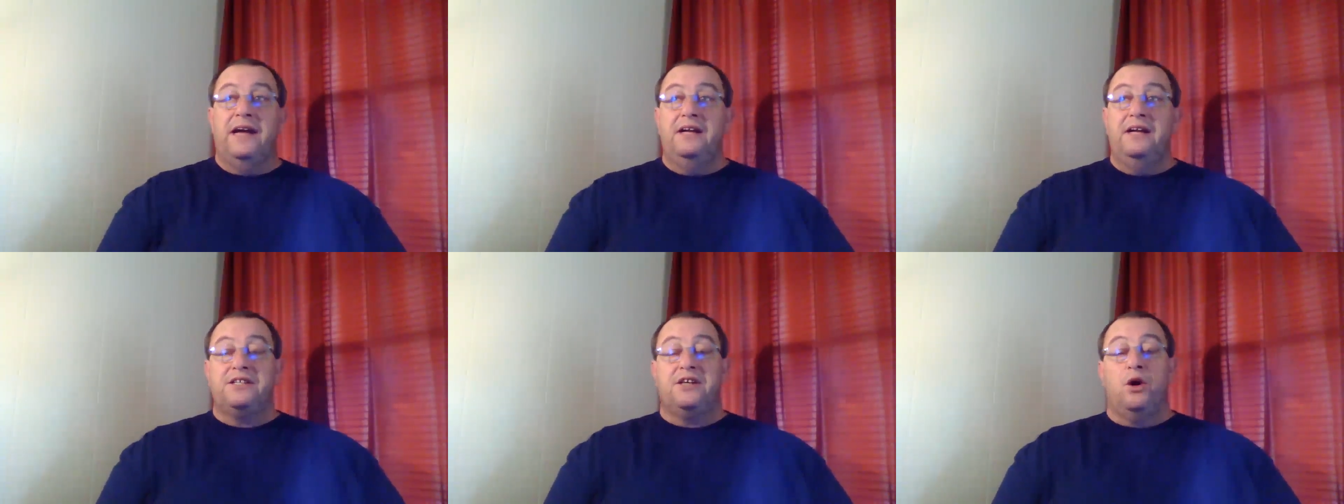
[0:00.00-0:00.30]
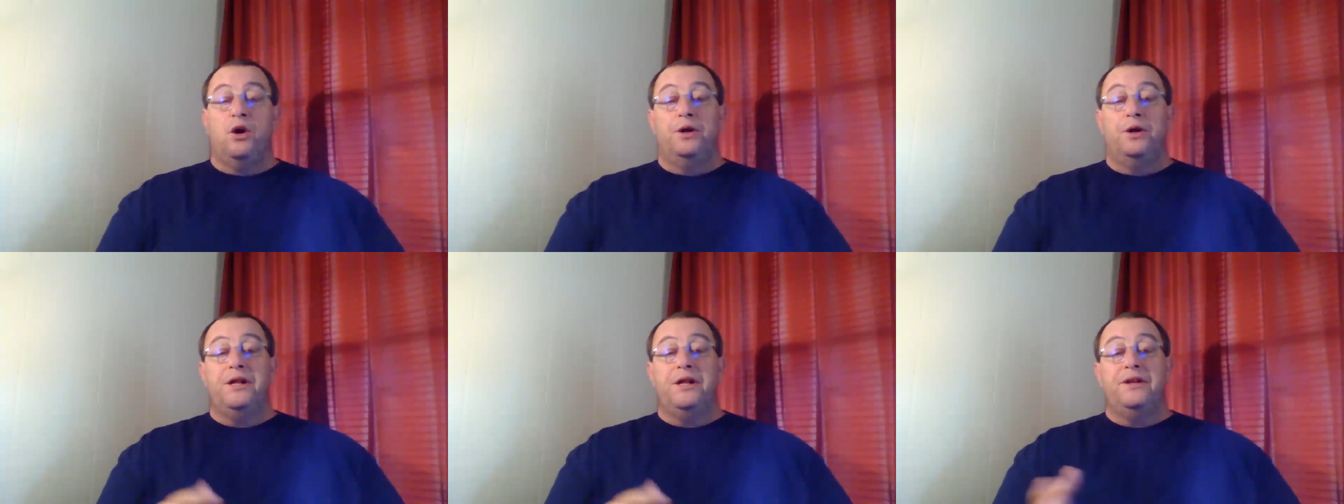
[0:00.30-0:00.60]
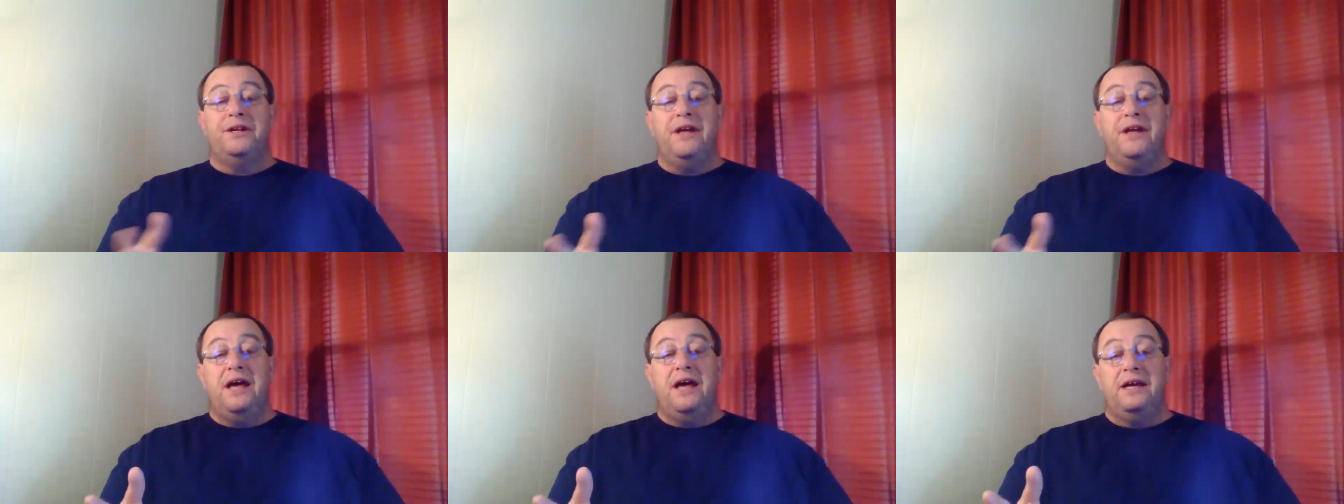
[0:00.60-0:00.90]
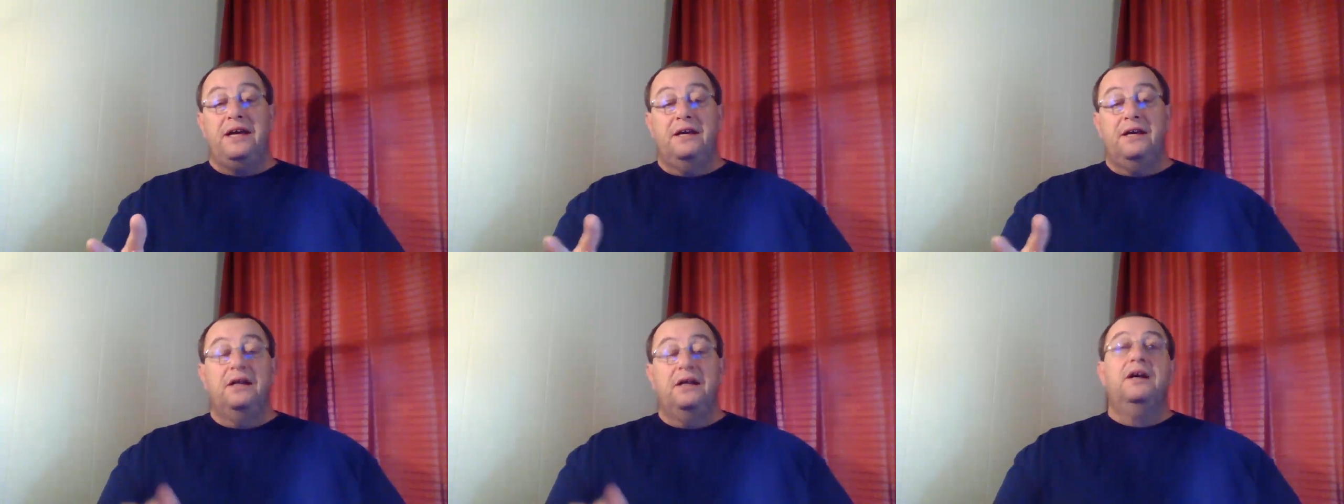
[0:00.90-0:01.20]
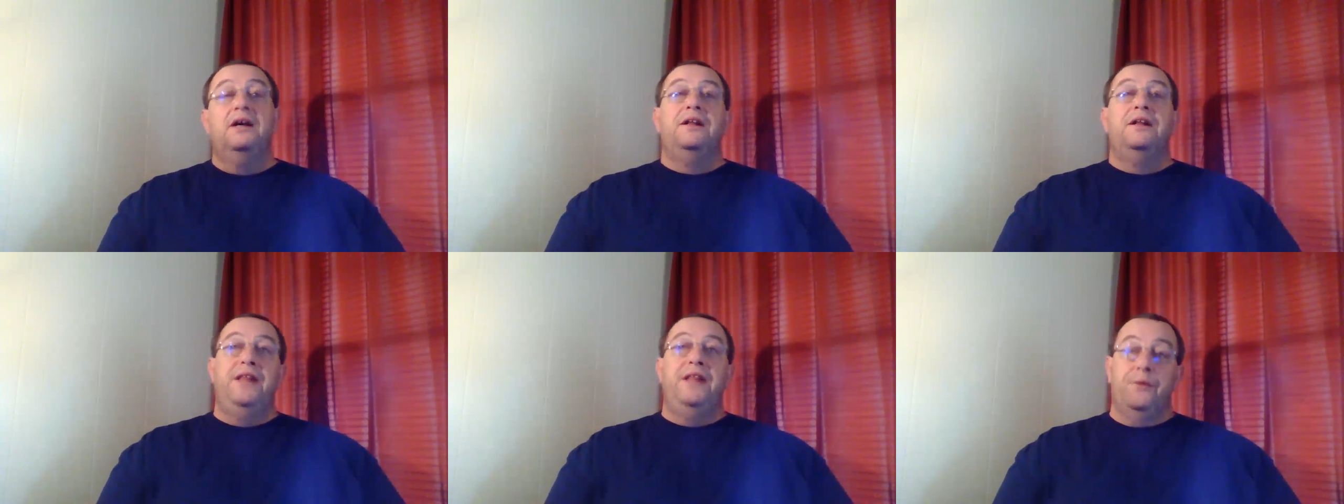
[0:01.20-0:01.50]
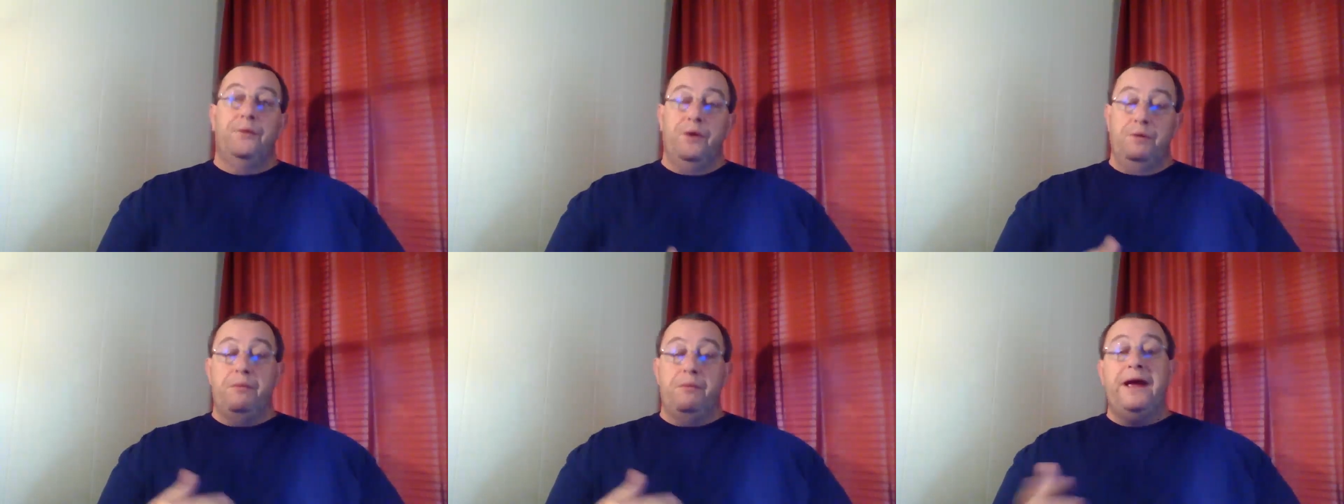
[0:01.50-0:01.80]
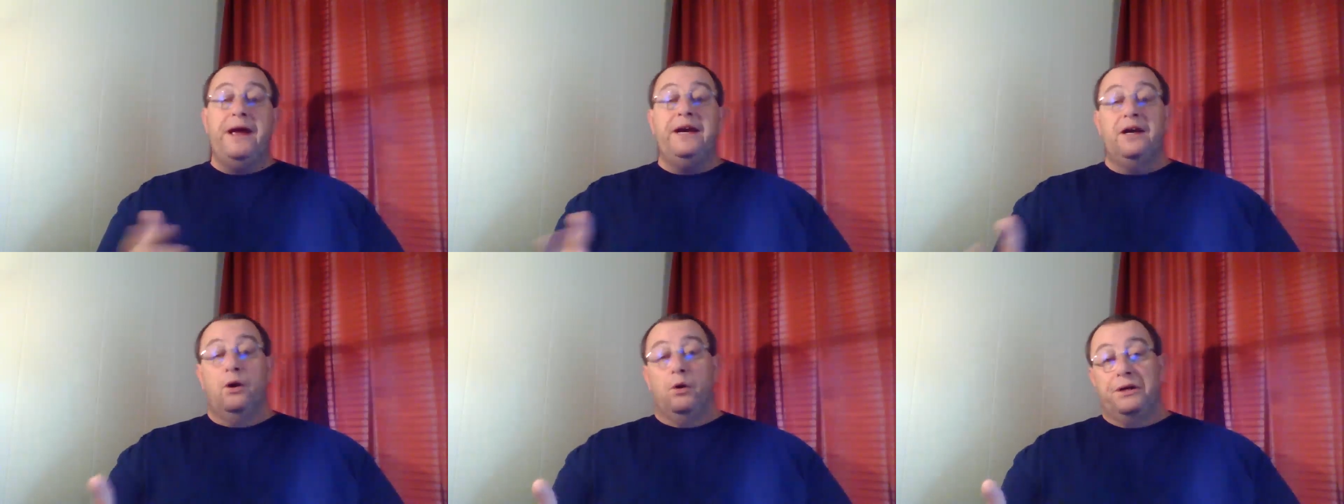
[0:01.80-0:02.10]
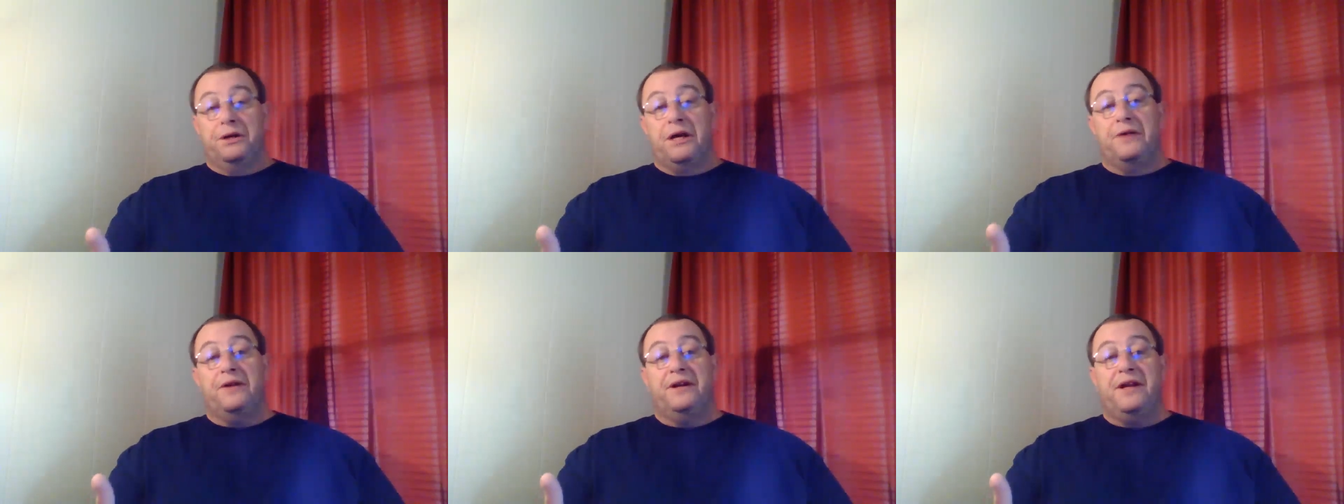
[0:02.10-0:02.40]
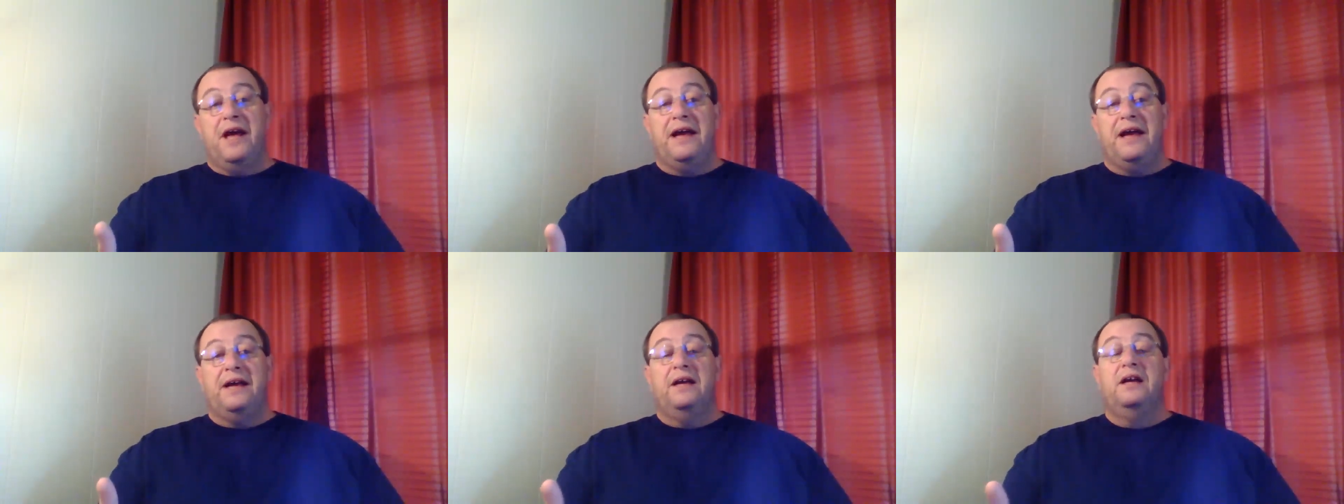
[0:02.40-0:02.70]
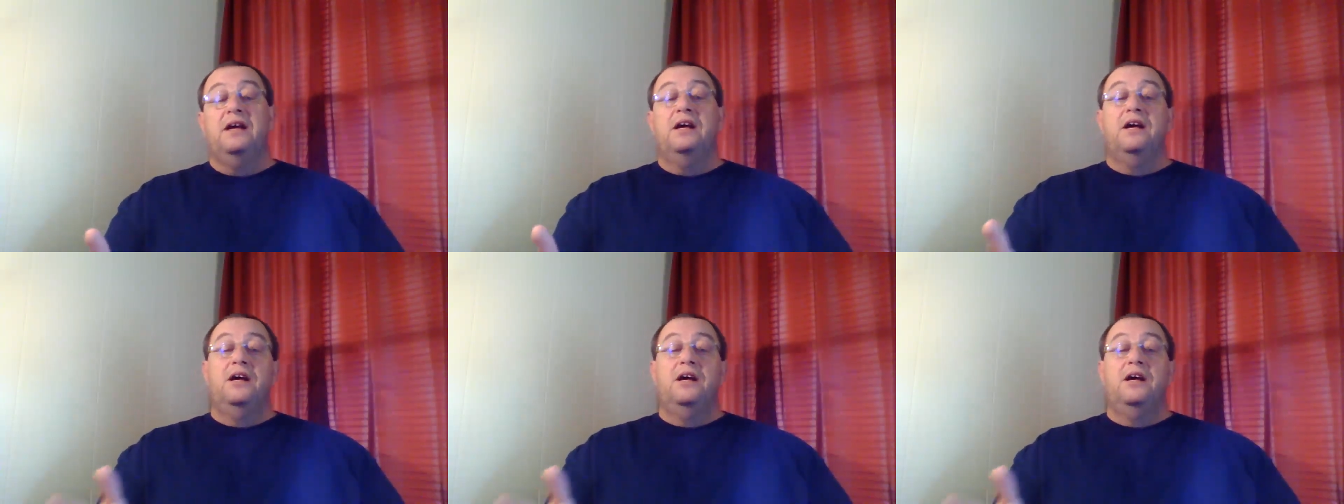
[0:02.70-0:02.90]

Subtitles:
let's go another day. Then we may go another day.